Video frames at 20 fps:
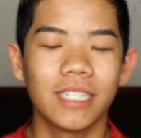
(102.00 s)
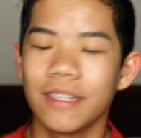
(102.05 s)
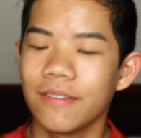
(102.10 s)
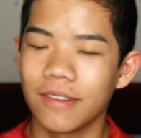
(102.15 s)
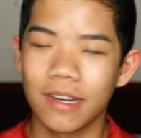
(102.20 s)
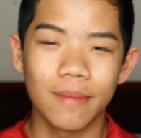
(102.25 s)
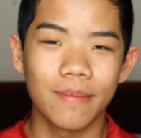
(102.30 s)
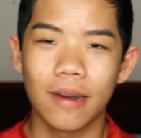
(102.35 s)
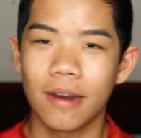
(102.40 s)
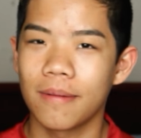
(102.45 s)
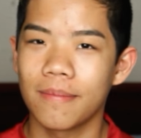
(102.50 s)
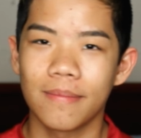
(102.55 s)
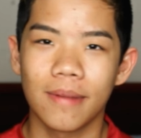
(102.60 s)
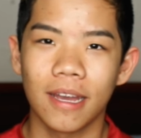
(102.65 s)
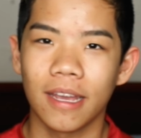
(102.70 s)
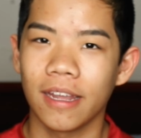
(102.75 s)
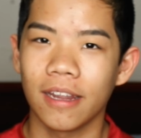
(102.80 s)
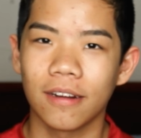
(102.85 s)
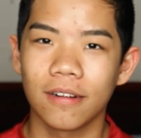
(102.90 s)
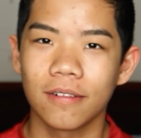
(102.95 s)
even about my
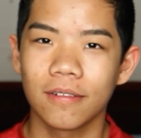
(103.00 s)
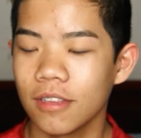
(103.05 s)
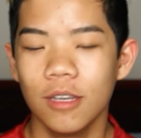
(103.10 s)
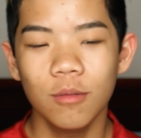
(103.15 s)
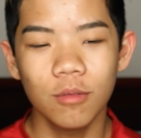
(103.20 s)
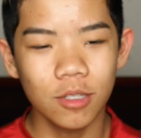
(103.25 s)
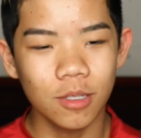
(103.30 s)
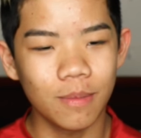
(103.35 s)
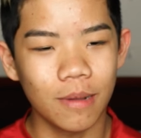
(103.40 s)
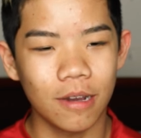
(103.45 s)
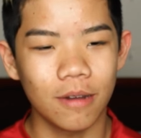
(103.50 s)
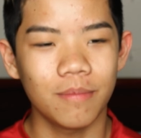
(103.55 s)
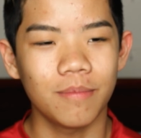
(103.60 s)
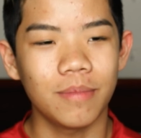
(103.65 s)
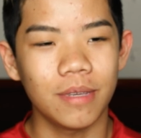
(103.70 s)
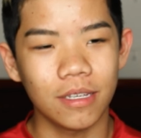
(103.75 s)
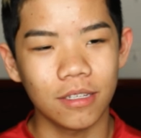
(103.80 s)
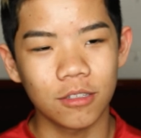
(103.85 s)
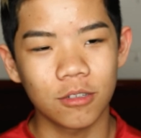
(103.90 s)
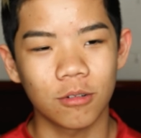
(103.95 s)
hair. It was about
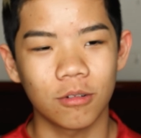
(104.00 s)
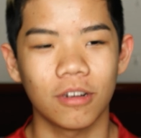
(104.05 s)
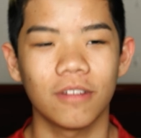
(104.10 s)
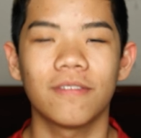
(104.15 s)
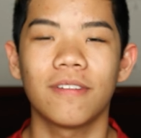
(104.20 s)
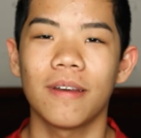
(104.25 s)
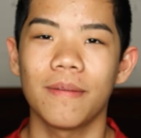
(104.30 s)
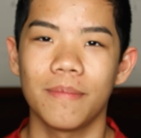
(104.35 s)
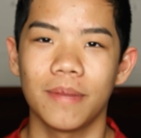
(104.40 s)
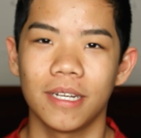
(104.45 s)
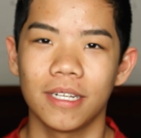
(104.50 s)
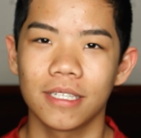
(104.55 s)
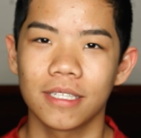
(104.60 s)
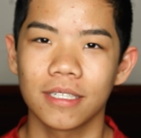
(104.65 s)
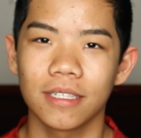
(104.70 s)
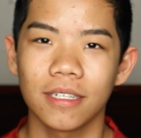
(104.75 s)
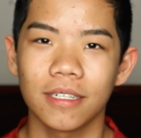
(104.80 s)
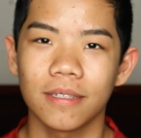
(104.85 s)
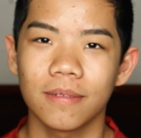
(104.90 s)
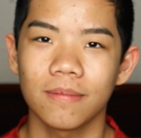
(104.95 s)
being 25 minutes
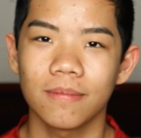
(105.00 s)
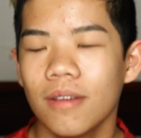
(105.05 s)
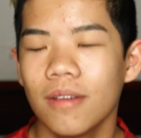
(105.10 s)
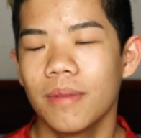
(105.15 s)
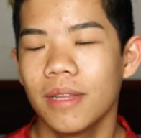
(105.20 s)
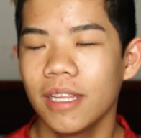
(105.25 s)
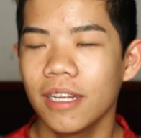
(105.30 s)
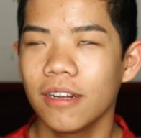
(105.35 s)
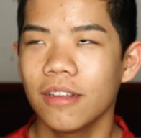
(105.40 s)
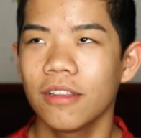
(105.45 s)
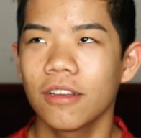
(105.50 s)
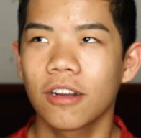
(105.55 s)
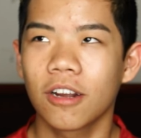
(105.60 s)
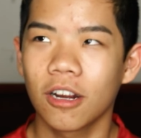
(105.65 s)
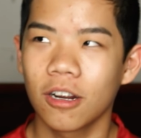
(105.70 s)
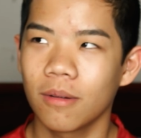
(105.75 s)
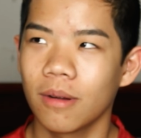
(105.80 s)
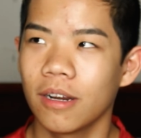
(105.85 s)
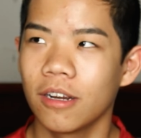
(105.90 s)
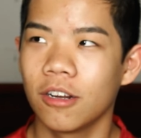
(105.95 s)
late. But then on the
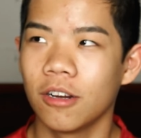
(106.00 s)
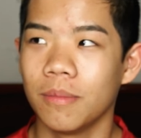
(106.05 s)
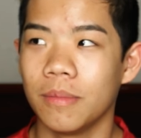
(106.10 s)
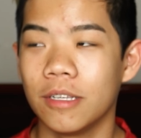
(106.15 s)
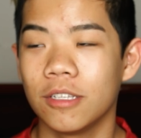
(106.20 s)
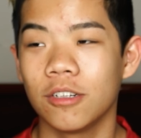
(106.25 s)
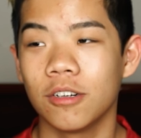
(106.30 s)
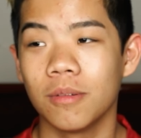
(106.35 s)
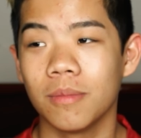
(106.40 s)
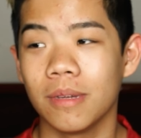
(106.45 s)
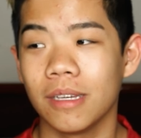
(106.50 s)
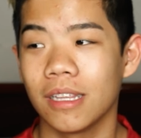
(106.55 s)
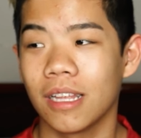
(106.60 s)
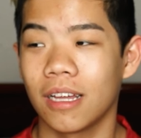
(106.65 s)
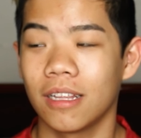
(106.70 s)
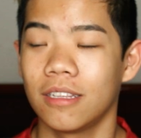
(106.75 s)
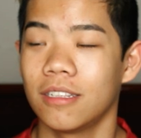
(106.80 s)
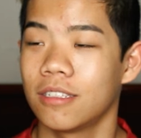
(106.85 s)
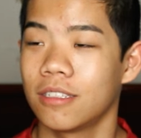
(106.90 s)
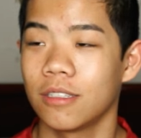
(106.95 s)
car ride home, he told me
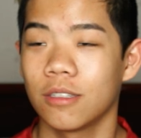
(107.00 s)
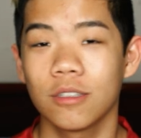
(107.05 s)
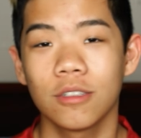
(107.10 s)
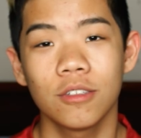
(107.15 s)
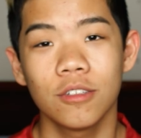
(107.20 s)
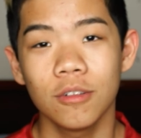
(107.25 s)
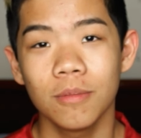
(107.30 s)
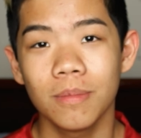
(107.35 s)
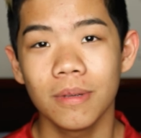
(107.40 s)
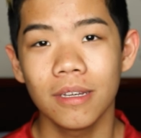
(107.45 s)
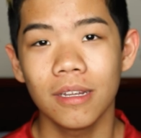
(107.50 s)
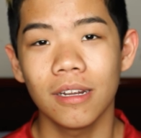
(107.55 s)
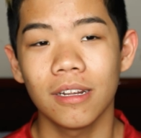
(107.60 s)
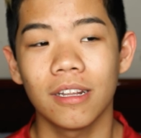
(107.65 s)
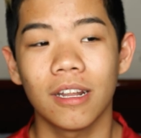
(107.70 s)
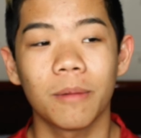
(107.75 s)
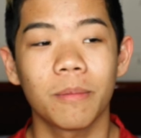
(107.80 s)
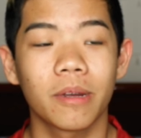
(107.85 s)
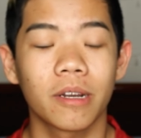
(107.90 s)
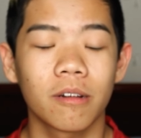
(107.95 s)
that this looks stupid,
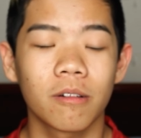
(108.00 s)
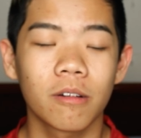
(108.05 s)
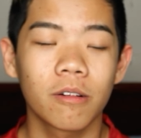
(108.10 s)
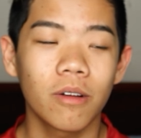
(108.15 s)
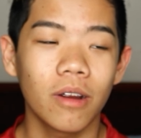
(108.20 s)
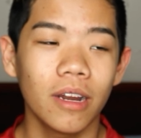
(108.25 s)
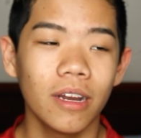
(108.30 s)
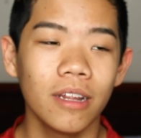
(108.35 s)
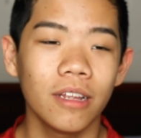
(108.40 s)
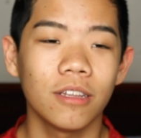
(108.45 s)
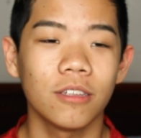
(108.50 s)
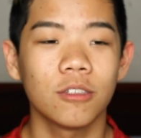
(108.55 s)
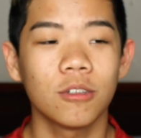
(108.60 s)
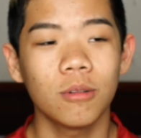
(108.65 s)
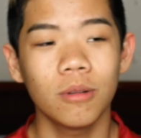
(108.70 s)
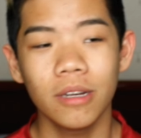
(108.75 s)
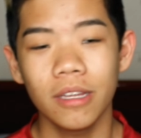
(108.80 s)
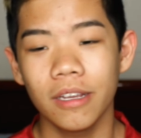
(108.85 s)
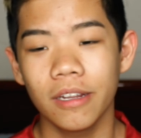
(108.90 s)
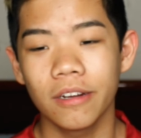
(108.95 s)
and I'm gonna regret it in
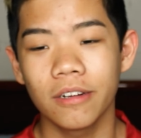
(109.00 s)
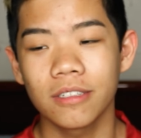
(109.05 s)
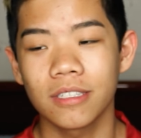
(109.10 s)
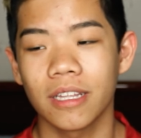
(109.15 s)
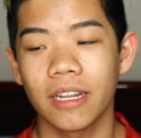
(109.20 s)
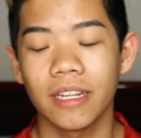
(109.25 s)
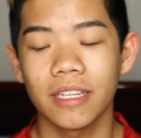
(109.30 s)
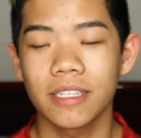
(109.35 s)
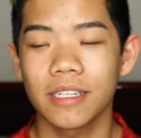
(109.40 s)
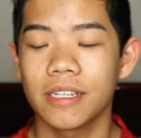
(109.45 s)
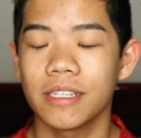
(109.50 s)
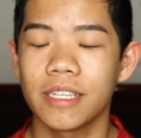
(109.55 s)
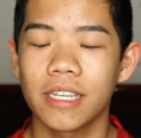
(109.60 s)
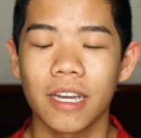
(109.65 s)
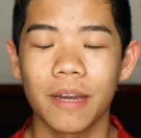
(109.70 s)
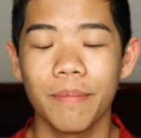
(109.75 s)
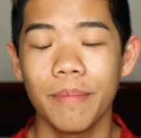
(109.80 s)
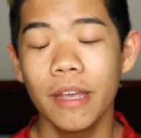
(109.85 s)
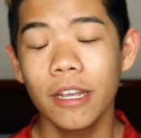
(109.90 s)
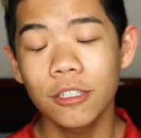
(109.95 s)
20 years, and he's gonna take
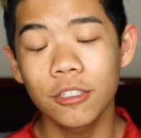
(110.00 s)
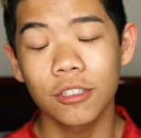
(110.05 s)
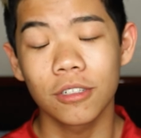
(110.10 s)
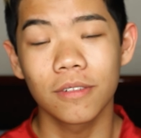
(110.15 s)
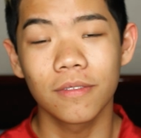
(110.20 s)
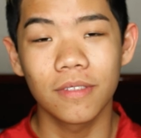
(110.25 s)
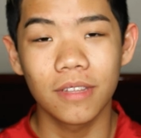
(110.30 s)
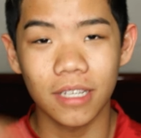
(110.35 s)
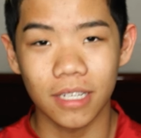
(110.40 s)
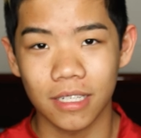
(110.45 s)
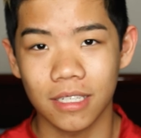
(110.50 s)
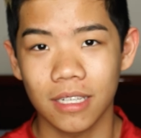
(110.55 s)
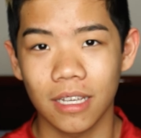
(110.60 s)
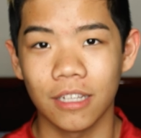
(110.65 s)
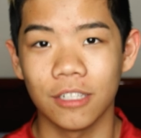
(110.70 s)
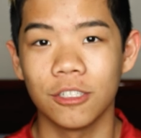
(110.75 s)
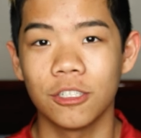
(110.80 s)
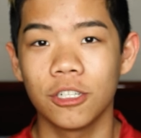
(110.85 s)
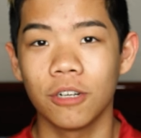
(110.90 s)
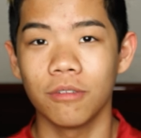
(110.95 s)
a picture of this
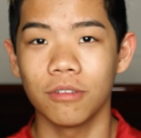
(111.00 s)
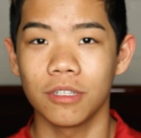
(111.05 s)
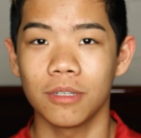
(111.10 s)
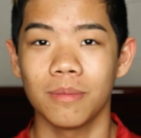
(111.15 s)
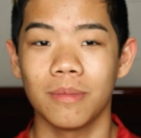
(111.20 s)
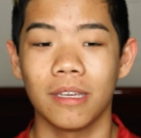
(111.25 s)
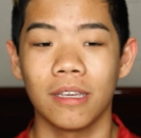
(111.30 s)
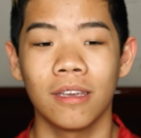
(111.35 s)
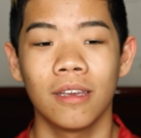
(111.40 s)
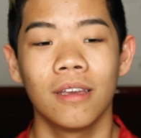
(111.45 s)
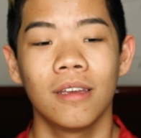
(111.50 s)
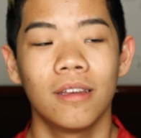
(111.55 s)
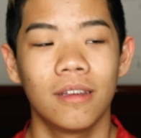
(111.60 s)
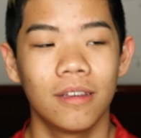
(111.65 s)
and show it to me